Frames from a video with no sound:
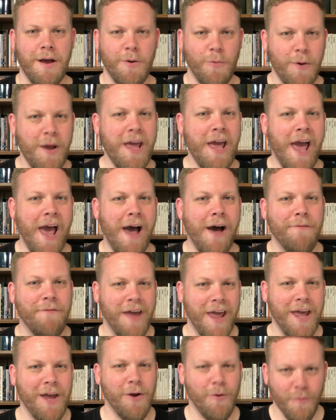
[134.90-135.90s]
We have
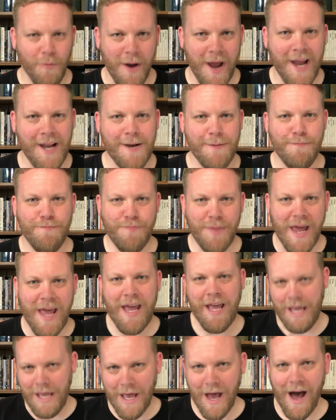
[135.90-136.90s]
a great
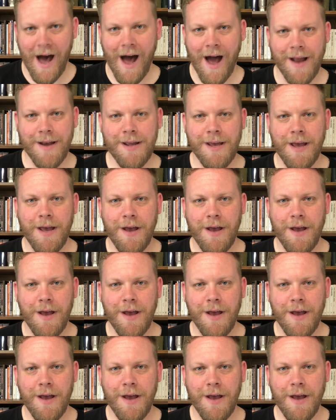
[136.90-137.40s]
big God